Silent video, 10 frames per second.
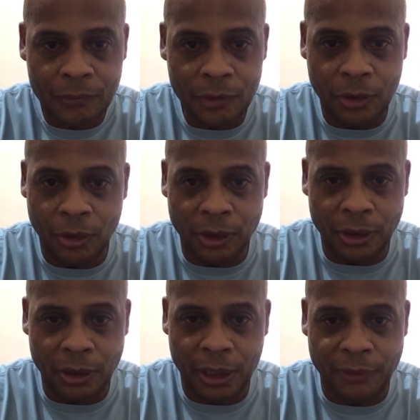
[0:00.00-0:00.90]
You're going to
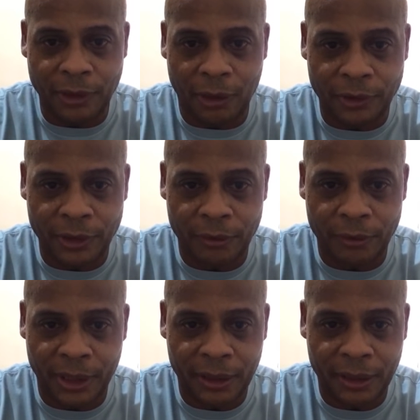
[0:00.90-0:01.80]
love it over here,
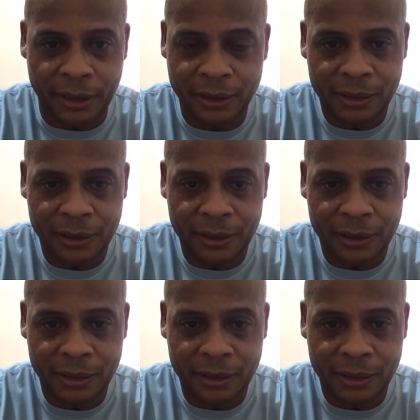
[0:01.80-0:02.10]
man.